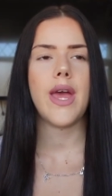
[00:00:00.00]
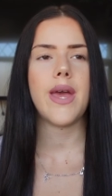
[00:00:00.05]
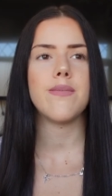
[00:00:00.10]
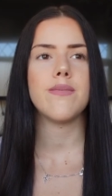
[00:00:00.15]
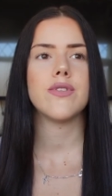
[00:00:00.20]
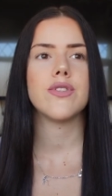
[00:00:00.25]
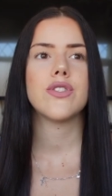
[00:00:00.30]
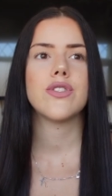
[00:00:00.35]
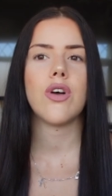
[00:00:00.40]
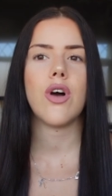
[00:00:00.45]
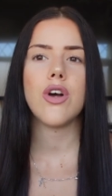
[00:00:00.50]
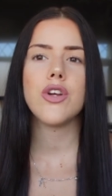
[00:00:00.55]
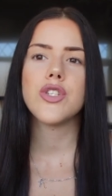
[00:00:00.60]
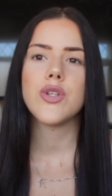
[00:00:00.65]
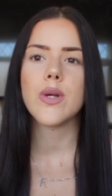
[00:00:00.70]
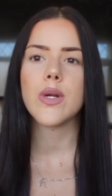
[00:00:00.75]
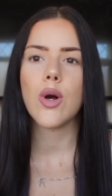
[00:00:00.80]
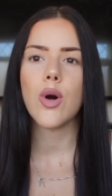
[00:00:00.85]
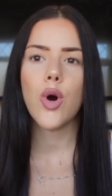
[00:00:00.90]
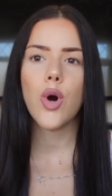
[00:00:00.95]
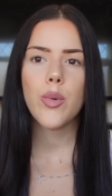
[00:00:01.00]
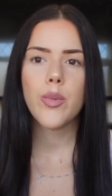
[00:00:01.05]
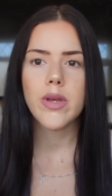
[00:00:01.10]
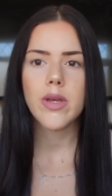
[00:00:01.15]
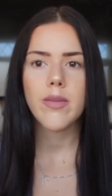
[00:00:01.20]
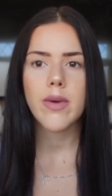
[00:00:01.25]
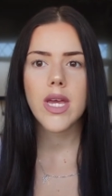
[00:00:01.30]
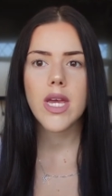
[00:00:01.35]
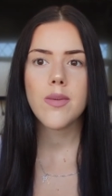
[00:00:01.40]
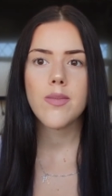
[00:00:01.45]
Start doing a
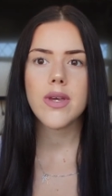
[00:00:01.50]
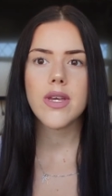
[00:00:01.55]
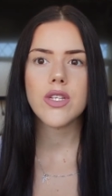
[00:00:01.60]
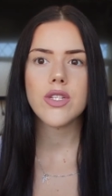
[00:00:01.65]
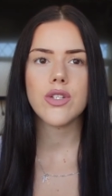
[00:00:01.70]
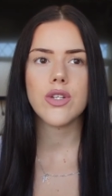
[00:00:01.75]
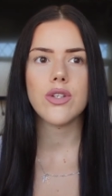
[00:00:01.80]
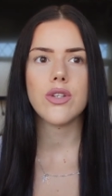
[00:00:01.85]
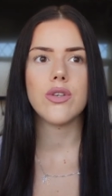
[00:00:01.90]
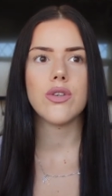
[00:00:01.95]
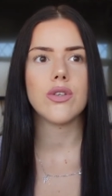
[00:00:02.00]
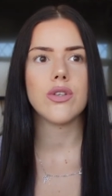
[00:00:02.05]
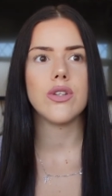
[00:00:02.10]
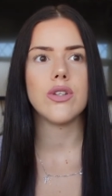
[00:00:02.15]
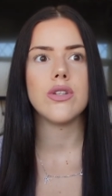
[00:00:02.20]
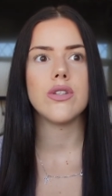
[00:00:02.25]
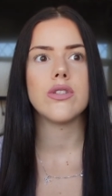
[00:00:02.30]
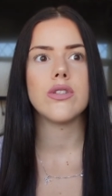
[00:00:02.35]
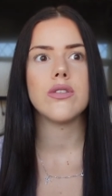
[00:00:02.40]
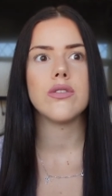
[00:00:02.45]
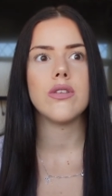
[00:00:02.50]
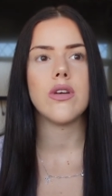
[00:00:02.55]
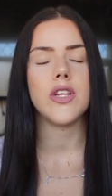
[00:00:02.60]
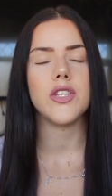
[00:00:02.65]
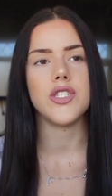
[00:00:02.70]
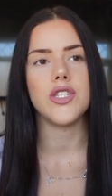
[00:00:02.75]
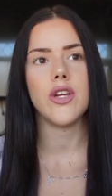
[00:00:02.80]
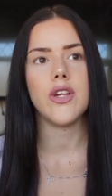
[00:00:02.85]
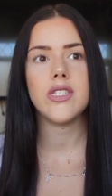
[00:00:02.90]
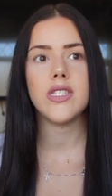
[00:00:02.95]
hobby maybe, so you could, I
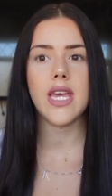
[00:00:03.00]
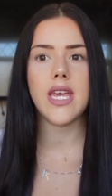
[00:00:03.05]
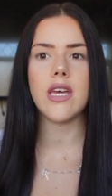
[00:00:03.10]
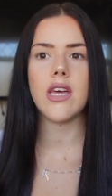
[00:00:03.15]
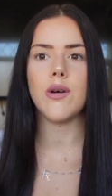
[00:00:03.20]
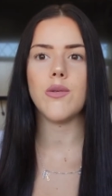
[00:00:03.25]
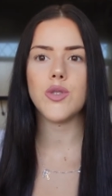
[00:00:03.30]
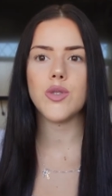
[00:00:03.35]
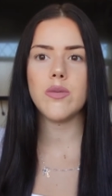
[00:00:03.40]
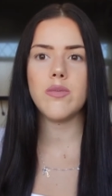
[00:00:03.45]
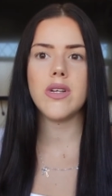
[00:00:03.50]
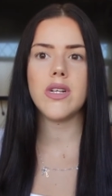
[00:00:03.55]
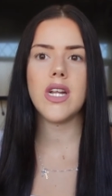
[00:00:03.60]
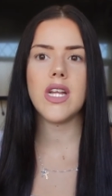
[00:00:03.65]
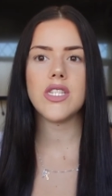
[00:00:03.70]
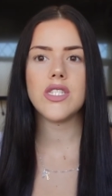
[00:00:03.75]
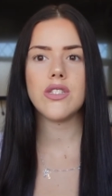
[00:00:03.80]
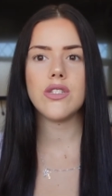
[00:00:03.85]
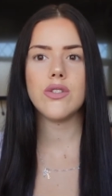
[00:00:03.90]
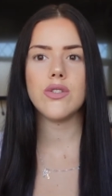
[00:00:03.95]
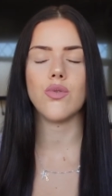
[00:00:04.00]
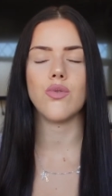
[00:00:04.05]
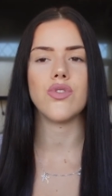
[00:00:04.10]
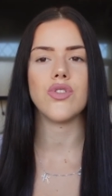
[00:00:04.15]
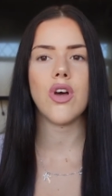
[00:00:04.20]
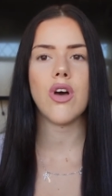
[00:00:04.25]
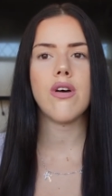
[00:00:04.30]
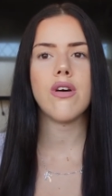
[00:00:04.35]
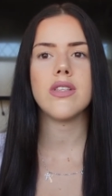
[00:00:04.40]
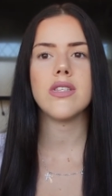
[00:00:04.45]
don't know, take up swimming lessons or
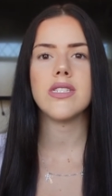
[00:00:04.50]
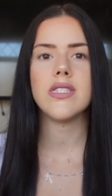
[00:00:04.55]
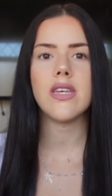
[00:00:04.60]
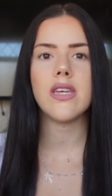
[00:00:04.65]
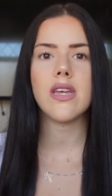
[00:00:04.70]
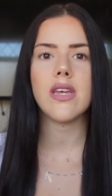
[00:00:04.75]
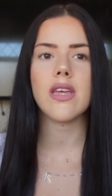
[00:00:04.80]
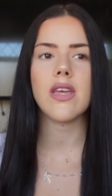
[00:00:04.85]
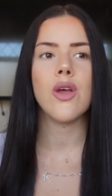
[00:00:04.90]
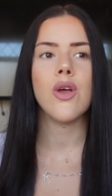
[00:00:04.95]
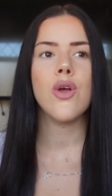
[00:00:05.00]
dancing,